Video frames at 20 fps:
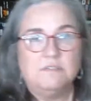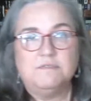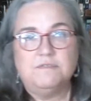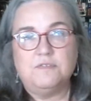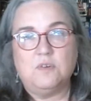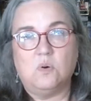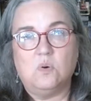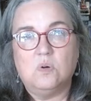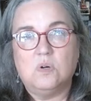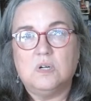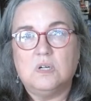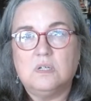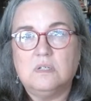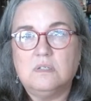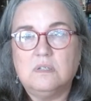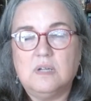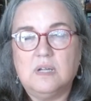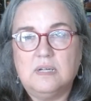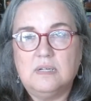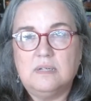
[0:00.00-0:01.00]

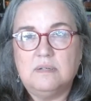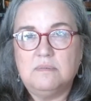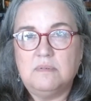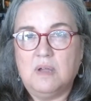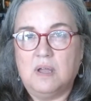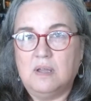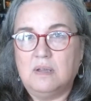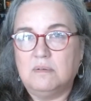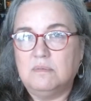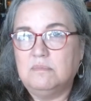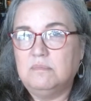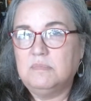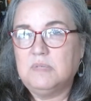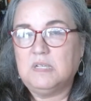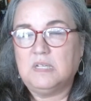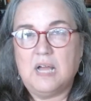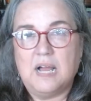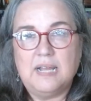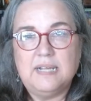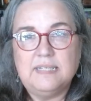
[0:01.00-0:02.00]
For
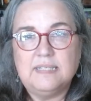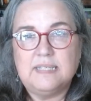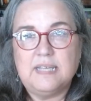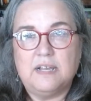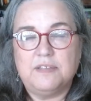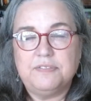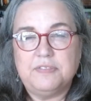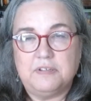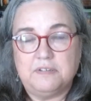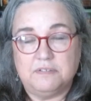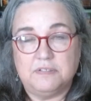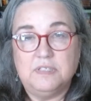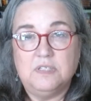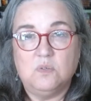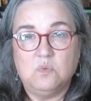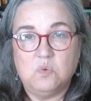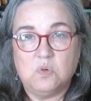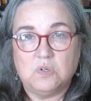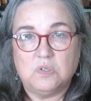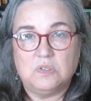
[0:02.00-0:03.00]
clients out there in the
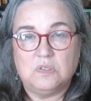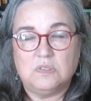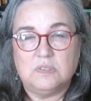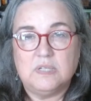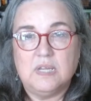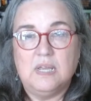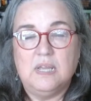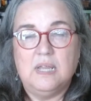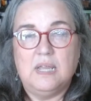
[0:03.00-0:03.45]
world.